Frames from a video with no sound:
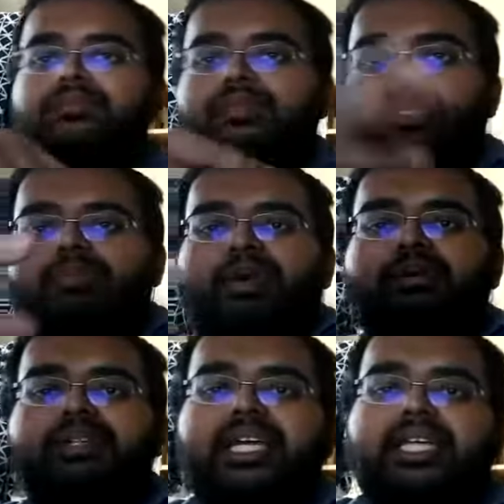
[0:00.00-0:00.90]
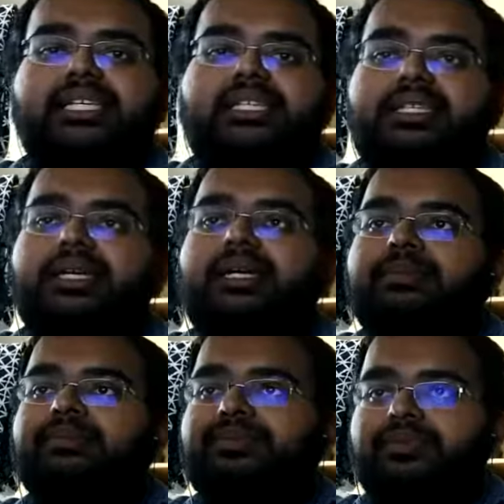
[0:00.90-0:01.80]
And the problem with that is,
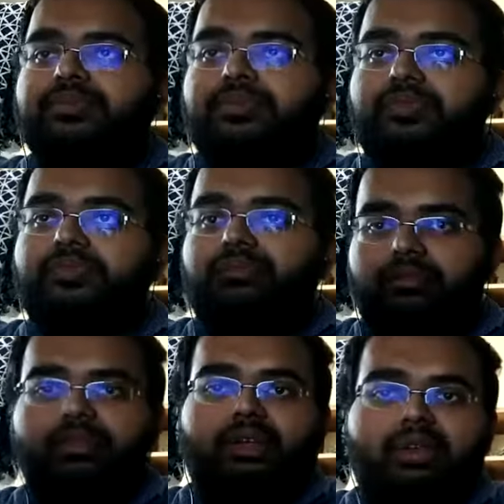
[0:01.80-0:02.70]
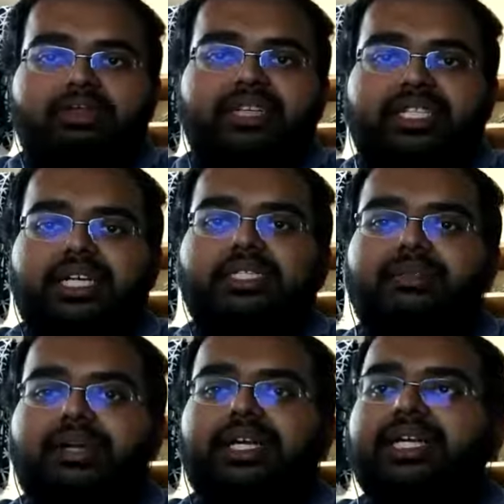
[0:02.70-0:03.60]
while we discuss
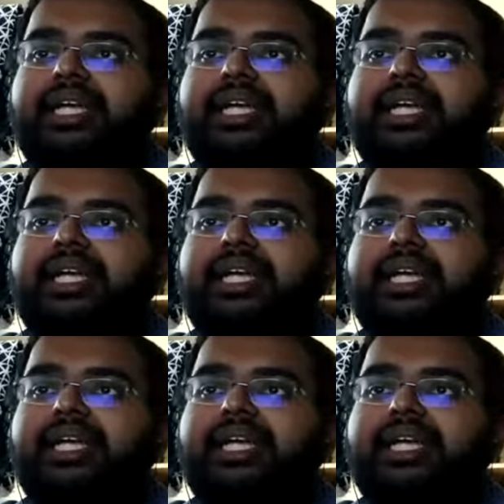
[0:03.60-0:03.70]
about it,